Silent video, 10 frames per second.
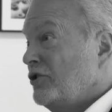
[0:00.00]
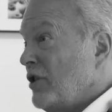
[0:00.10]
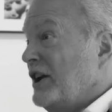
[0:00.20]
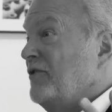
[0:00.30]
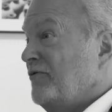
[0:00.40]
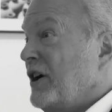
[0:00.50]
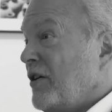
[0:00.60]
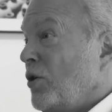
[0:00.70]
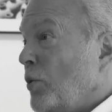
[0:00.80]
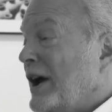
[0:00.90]
trying to
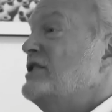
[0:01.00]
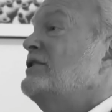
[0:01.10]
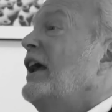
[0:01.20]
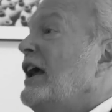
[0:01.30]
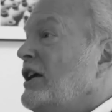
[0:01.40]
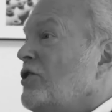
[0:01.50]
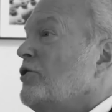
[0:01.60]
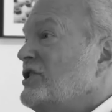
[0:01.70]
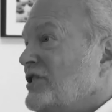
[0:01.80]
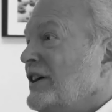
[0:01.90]
figure out ways to increase